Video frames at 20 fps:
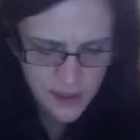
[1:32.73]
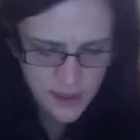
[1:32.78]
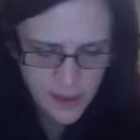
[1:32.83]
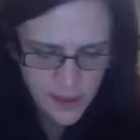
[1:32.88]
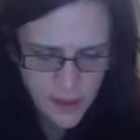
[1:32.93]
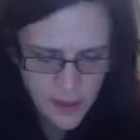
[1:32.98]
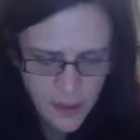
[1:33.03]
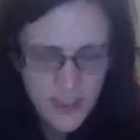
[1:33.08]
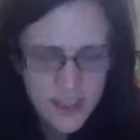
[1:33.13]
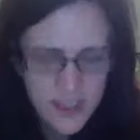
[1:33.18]

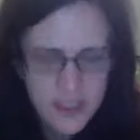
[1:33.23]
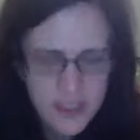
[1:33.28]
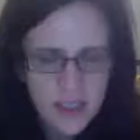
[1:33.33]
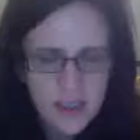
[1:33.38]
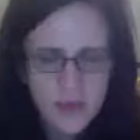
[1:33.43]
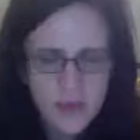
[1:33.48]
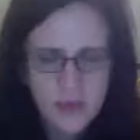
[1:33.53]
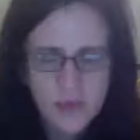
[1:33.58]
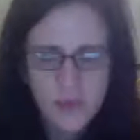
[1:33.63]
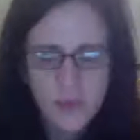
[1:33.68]
It's
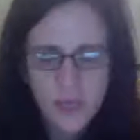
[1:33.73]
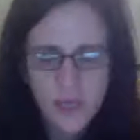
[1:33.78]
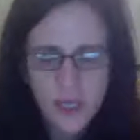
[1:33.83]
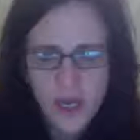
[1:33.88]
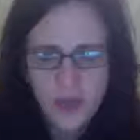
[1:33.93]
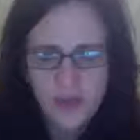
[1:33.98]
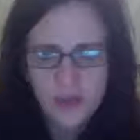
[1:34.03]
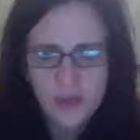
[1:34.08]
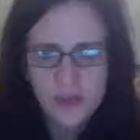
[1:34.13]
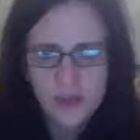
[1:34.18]
we all
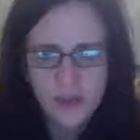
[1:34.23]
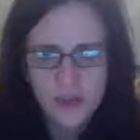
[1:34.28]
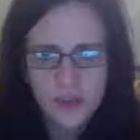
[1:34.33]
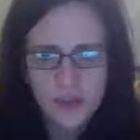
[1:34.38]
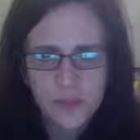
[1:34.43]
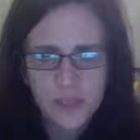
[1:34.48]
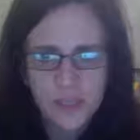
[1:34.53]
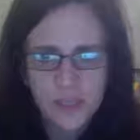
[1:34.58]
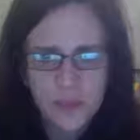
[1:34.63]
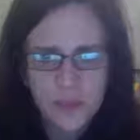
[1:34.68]
use social media,
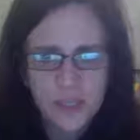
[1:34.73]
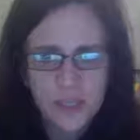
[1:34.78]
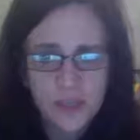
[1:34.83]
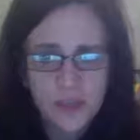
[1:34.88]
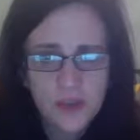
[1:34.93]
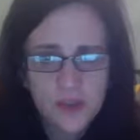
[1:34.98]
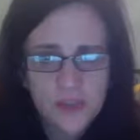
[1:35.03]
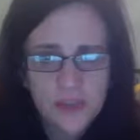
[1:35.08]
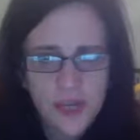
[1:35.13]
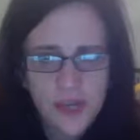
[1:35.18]
but the use
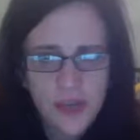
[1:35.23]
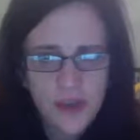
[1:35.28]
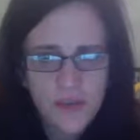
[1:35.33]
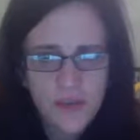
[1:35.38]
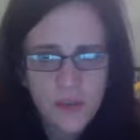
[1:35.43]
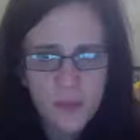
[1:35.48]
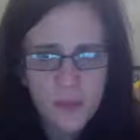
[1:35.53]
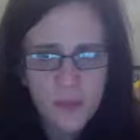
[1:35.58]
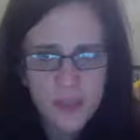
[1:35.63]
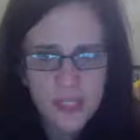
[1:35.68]
of a
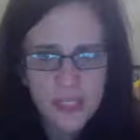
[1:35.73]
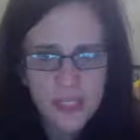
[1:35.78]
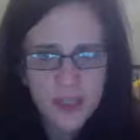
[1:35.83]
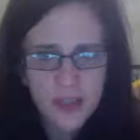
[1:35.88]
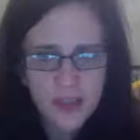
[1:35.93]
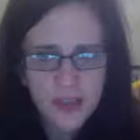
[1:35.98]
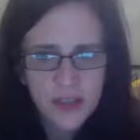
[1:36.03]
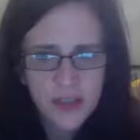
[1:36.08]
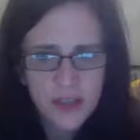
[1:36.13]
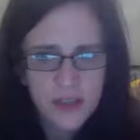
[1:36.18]

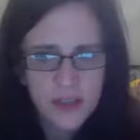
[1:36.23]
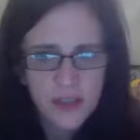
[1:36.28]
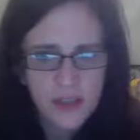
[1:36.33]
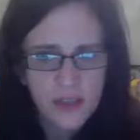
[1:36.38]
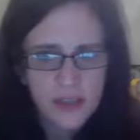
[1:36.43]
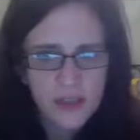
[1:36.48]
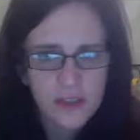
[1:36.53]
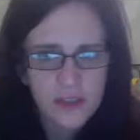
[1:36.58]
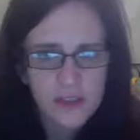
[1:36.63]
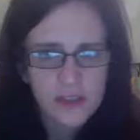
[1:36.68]
particular
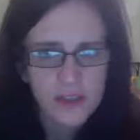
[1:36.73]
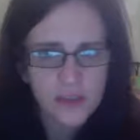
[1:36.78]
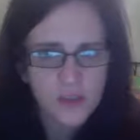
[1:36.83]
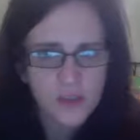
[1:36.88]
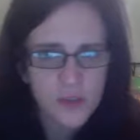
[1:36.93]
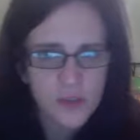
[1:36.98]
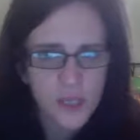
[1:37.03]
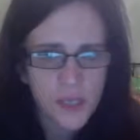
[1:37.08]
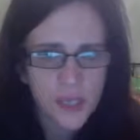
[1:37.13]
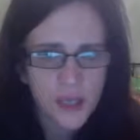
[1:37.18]
social
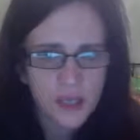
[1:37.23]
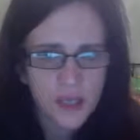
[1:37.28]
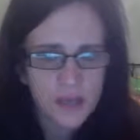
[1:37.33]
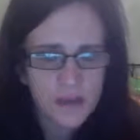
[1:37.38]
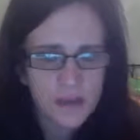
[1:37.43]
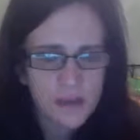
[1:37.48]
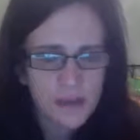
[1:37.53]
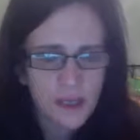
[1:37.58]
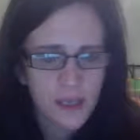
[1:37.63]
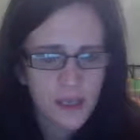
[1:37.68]
media
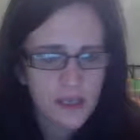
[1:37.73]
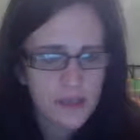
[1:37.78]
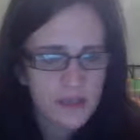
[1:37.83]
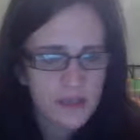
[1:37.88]
site.